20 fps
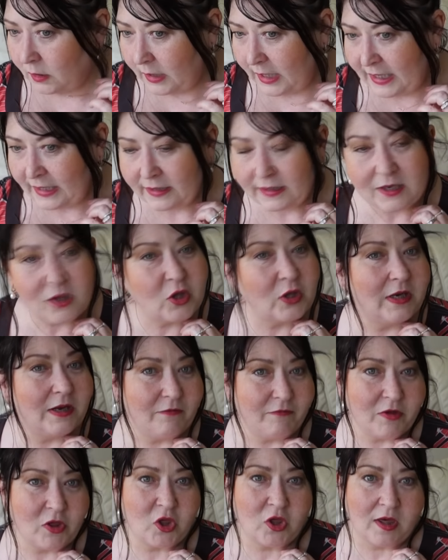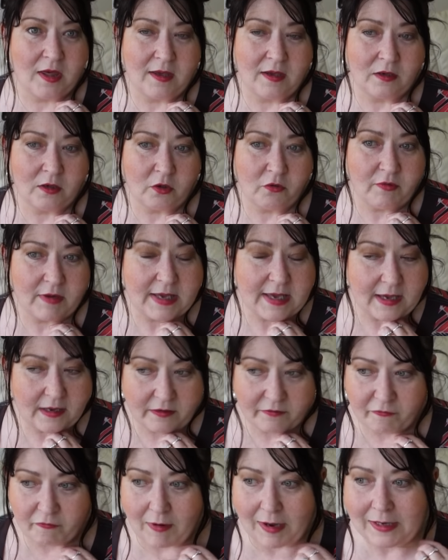English literature and
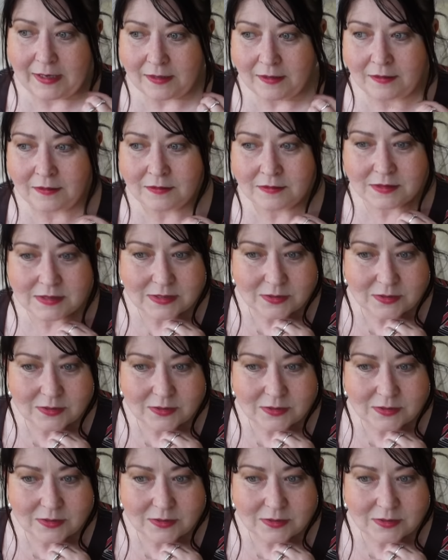creative writing.